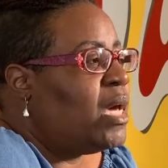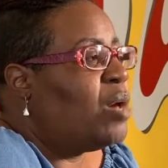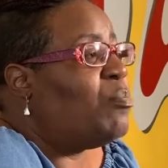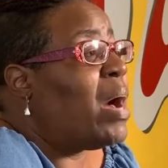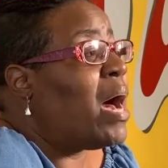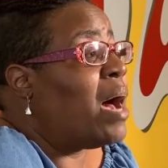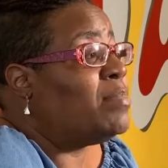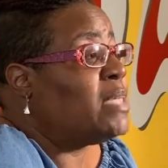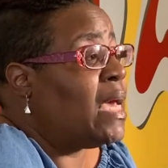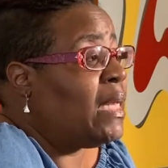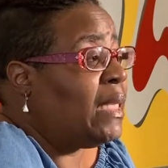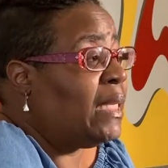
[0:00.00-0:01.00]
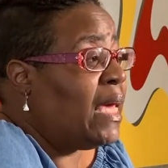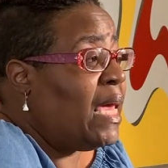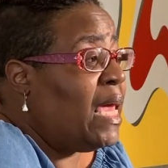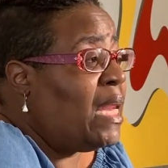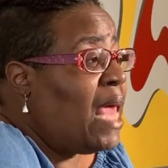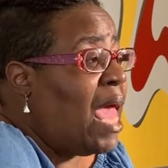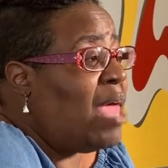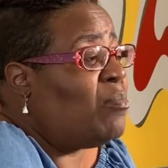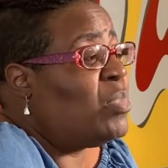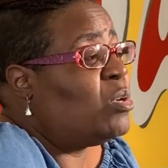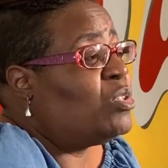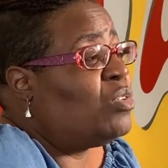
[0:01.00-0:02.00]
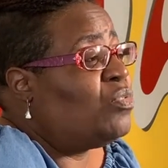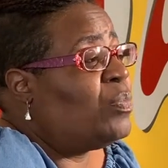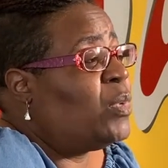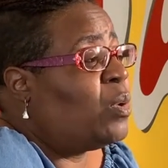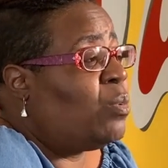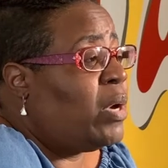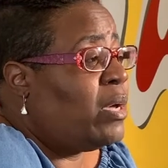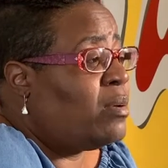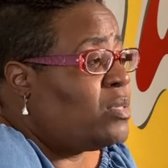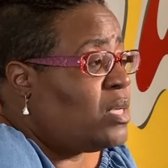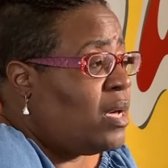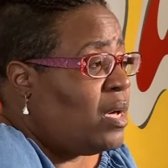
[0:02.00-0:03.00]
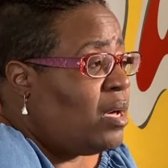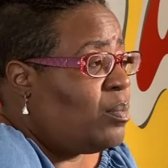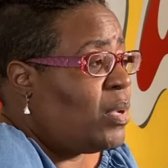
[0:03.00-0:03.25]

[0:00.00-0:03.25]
by obtaining land and building from the ground up.